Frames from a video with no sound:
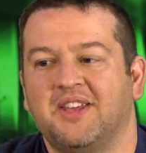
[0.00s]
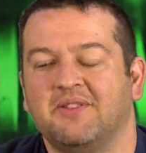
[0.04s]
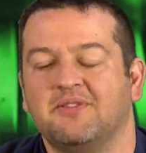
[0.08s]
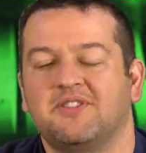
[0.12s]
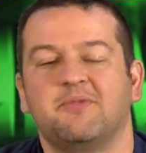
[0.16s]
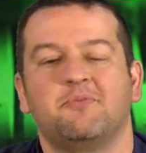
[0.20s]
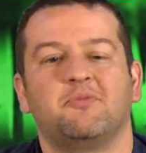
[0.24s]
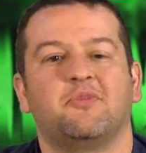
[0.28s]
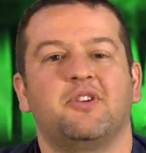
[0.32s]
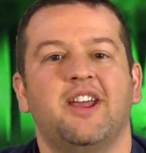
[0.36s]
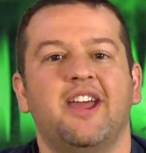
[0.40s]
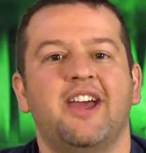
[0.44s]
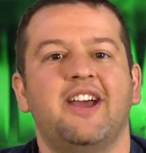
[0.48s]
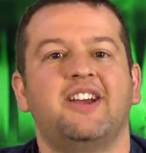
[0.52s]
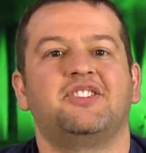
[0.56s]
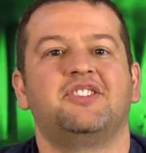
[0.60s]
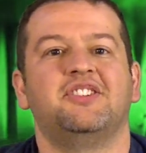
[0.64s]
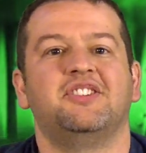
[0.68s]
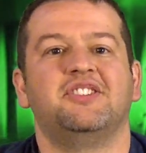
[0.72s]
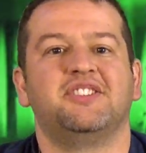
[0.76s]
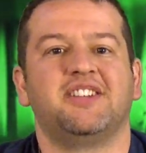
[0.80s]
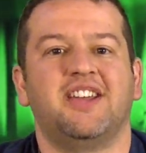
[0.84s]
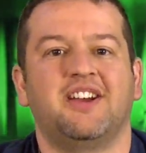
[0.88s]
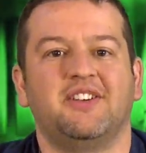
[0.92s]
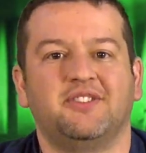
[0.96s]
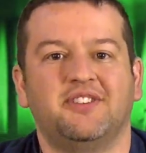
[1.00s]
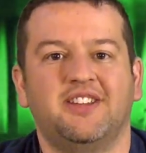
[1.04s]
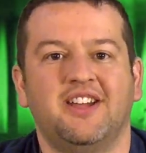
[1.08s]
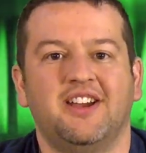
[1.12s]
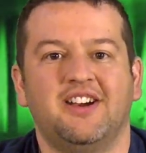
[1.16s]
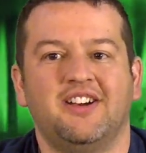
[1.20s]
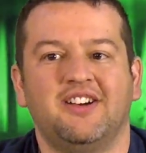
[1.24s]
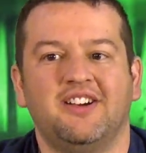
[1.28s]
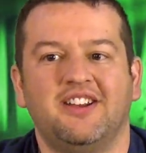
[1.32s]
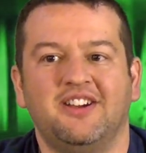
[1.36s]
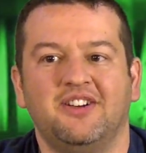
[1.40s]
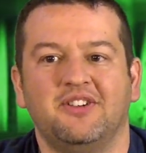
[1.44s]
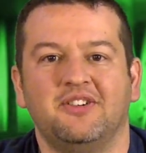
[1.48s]
some reactions out
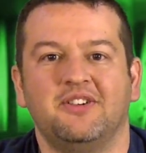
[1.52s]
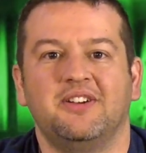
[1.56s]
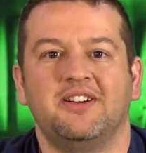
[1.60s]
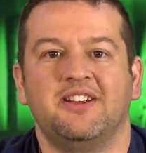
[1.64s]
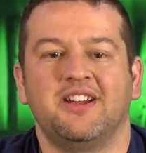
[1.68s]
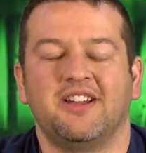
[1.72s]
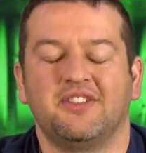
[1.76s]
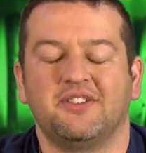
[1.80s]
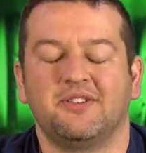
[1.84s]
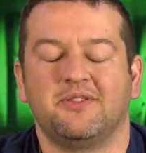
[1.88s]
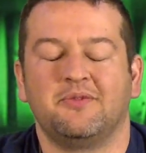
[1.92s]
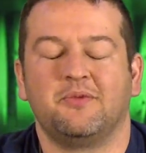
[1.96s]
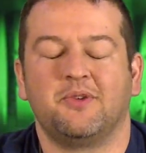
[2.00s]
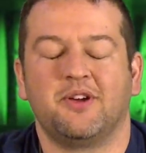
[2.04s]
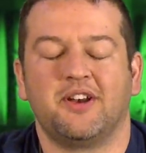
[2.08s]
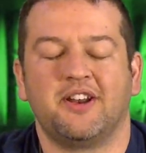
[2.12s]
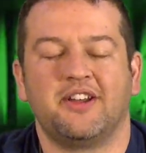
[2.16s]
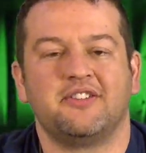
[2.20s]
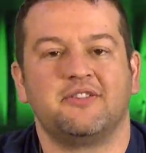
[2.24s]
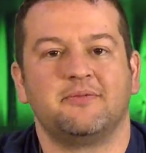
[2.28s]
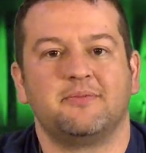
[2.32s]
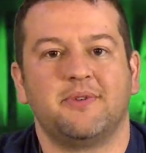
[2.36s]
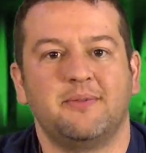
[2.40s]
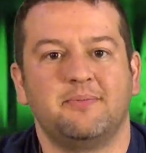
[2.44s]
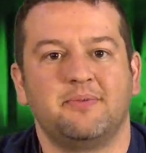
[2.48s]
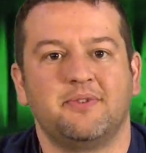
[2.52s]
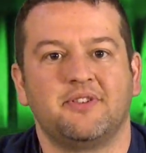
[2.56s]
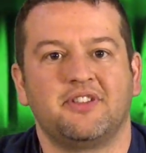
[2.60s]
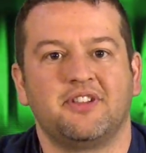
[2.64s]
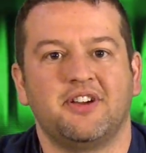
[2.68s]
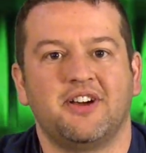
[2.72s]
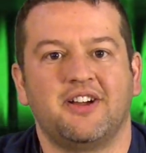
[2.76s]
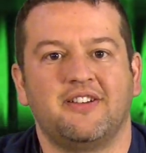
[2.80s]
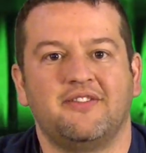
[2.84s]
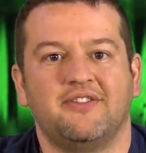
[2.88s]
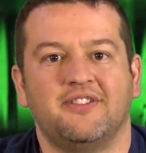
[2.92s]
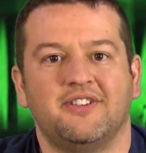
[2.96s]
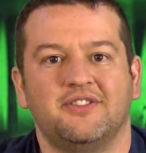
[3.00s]
there, hearing what other people
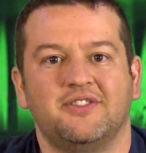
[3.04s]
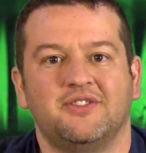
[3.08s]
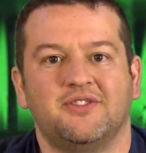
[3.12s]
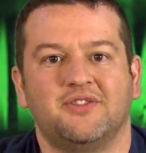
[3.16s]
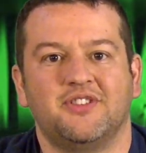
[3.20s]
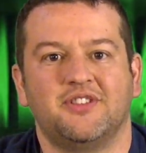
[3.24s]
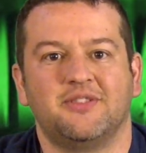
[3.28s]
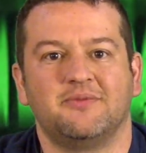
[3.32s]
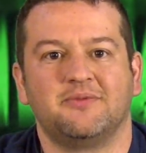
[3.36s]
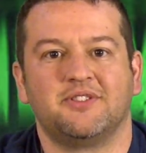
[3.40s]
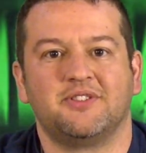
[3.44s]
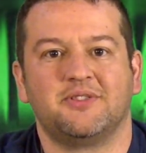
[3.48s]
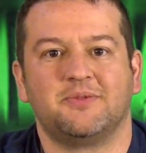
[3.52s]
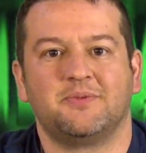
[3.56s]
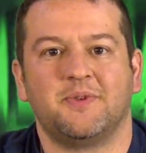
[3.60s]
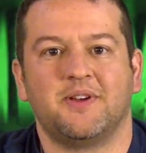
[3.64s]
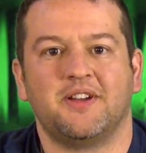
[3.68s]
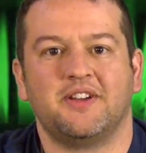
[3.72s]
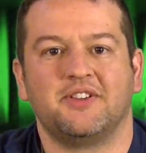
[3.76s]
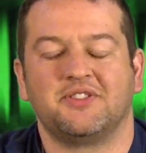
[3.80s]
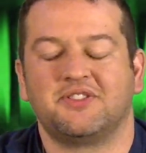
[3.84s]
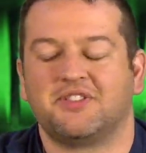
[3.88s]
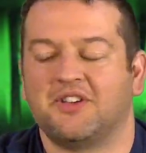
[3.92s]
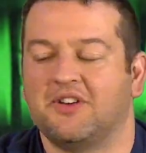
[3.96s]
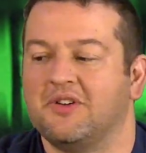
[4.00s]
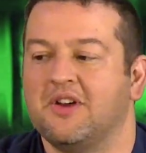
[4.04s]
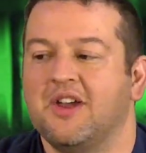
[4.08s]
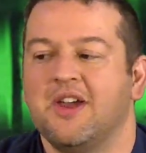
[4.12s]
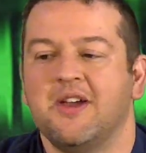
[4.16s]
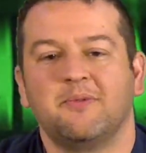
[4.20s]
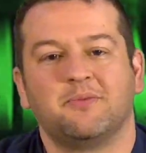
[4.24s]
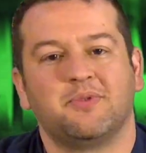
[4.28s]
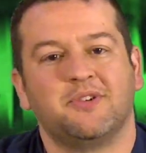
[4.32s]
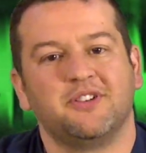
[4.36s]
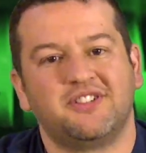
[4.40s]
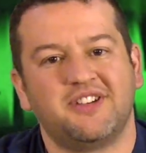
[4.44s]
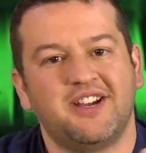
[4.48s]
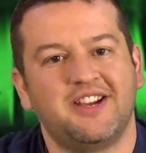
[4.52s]
thought of those films as well. So
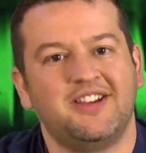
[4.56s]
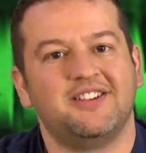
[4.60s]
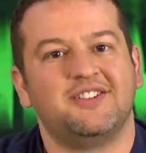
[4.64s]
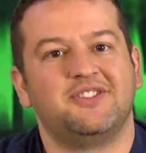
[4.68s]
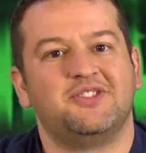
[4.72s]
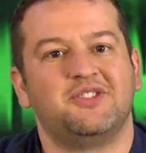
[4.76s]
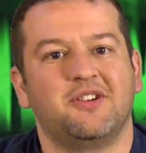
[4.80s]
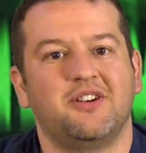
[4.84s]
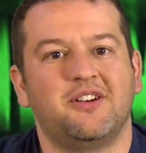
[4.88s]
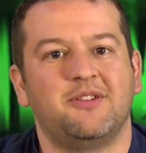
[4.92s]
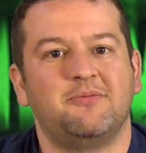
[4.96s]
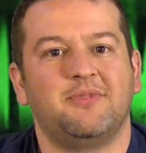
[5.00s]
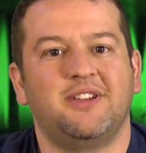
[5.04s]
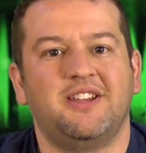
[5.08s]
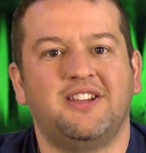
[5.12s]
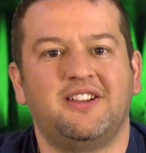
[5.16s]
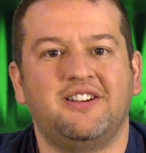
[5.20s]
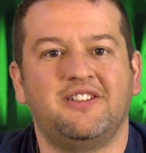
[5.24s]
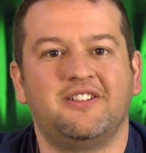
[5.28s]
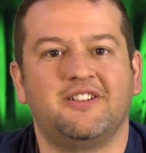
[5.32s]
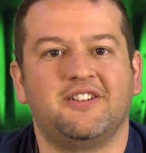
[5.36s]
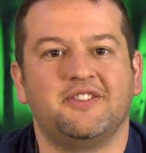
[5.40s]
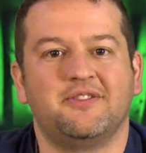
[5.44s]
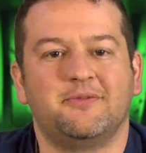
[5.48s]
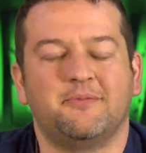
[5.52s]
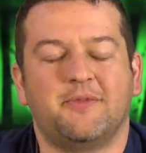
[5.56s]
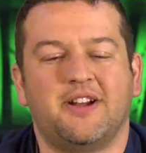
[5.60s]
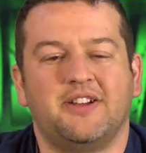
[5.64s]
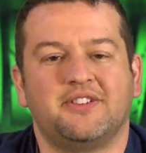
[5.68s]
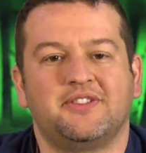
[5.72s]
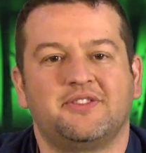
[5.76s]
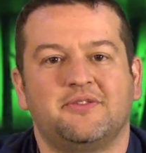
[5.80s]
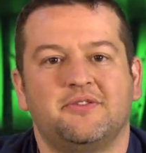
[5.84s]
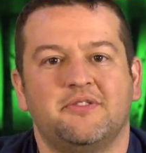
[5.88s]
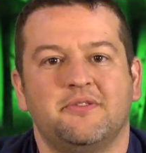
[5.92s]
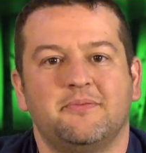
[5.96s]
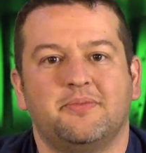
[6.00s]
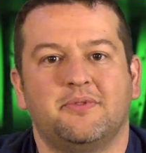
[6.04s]
appreciate you joining me here on the
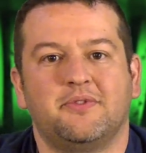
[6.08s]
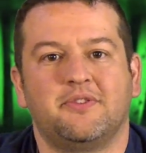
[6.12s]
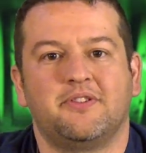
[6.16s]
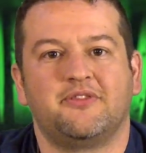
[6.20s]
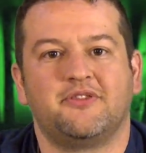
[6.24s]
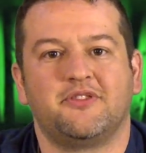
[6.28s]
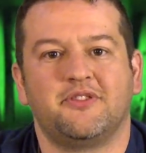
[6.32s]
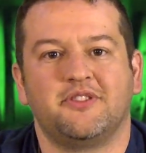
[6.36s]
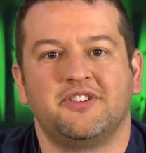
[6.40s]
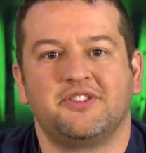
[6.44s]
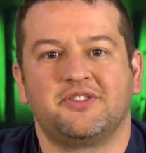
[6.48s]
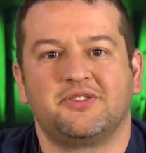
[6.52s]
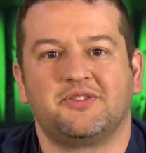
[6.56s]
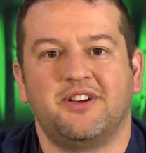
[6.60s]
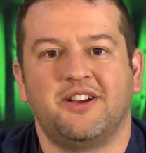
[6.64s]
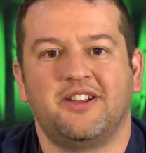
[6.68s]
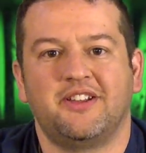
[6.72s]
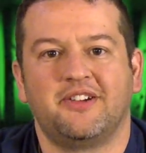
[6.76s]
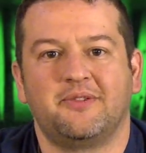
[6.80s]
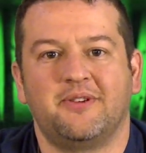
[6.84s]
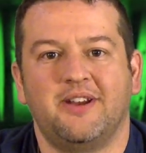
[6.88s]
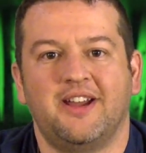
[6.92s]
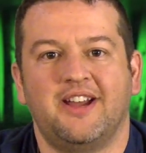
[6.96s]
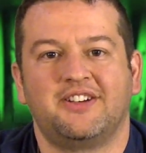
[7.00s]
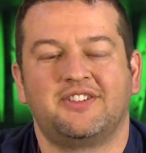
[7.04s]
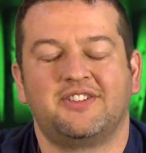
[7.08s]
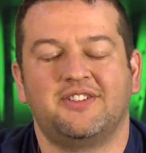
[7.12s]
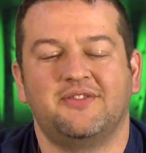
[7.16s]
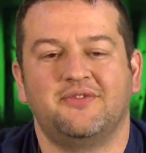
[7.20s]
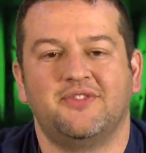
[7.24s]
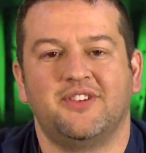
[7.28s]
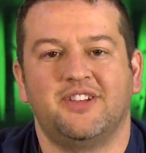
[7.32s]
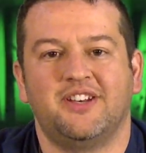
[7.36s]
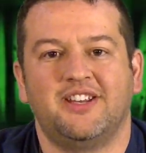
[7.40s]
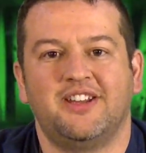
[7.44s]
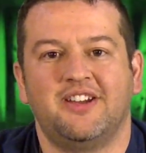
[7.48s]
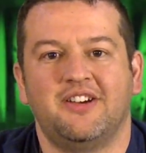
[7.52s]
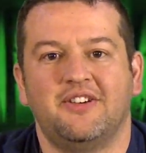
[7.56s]
Monster Report for this trailer reaction
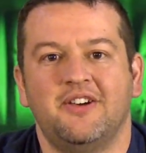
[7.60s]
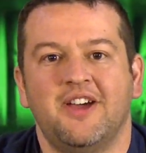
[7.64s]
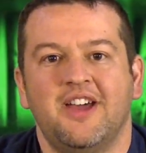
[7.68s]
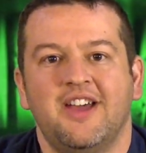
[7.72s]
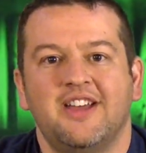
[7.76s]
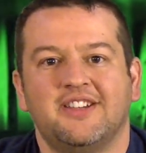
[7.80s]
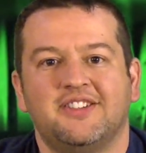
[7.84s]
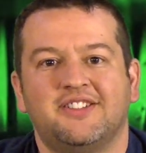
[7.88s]
video.